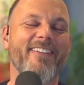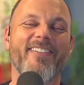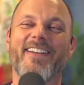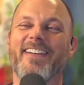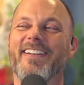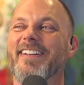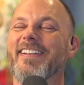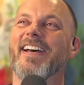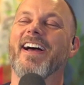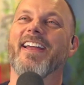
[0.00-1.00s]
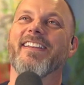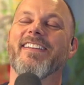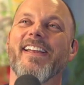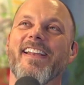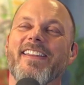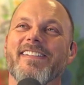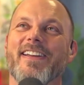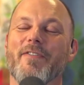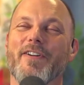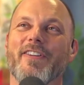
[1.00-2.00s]
mean, you get into these like
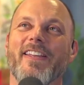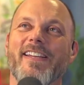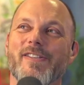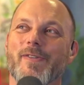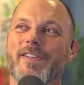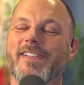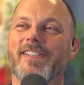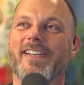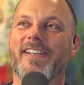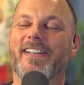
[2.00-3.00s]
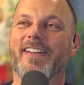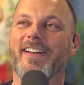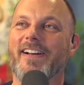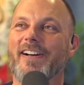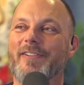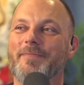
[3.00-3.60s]
weird things where it's just like, I